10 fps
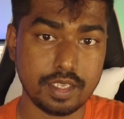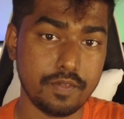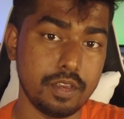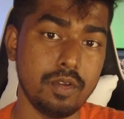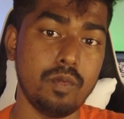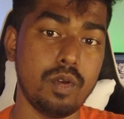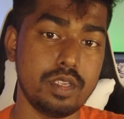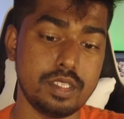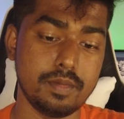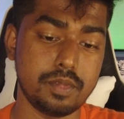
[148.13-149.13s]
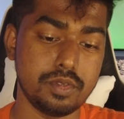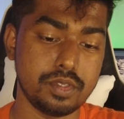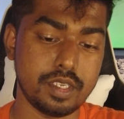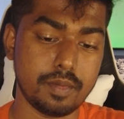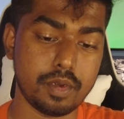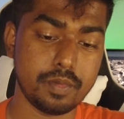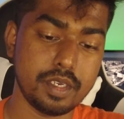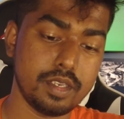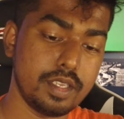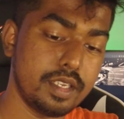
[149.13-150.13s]
If you don't want them to stick
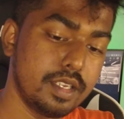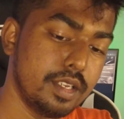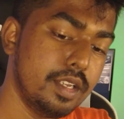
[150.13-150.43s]
permanently,